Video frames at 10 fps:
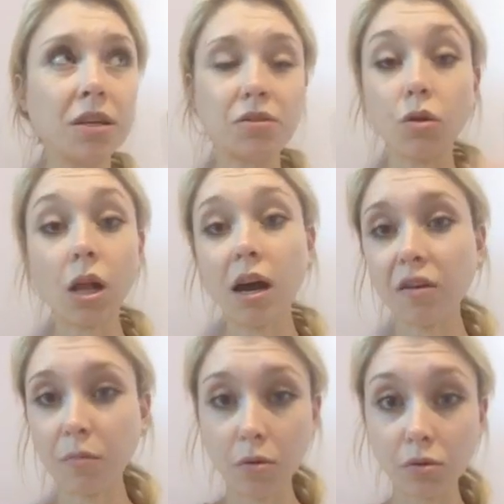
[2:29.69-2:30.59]
but it's all
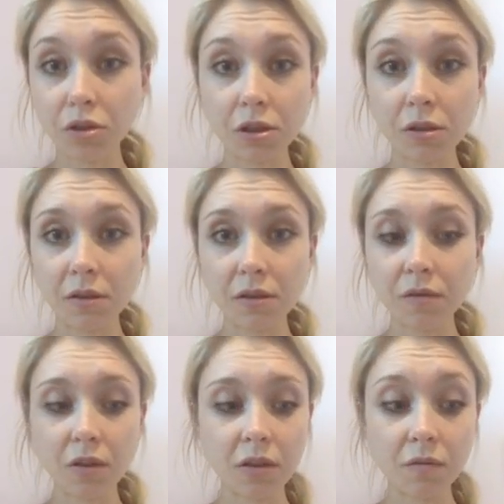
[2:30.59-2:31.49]
half portions
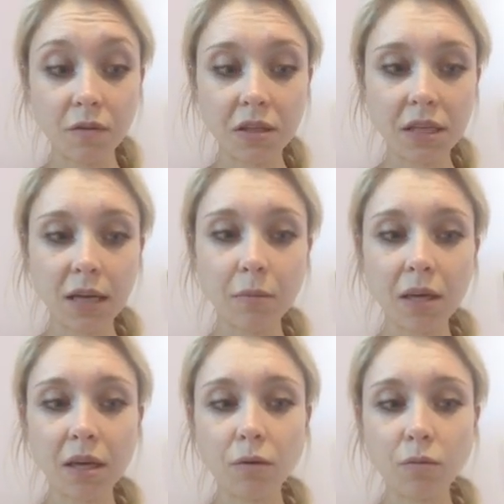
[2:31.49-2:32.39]
for the time
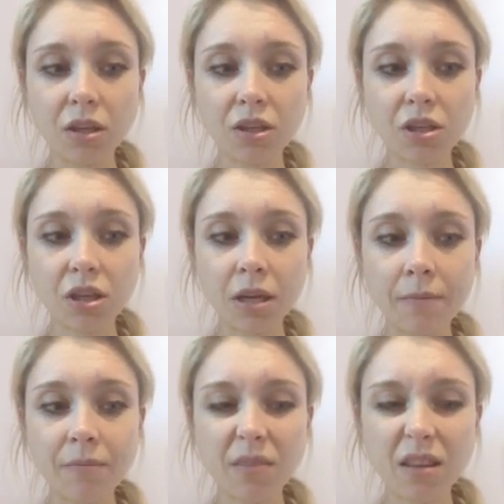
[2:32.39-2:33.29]
being, which
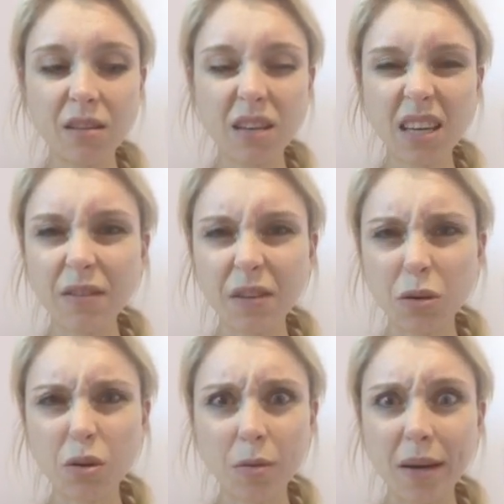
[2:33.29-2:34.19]
I'm kind of
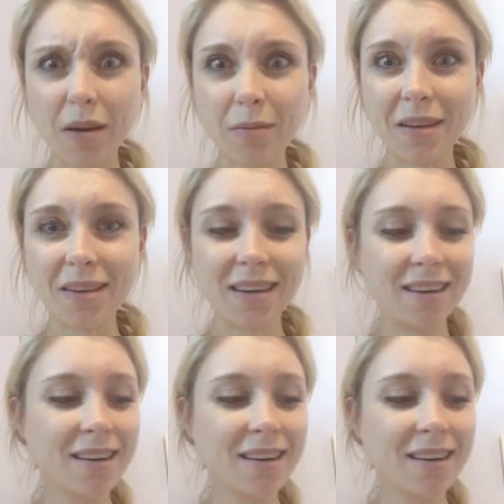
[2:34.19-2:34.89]
annoyed about a bit.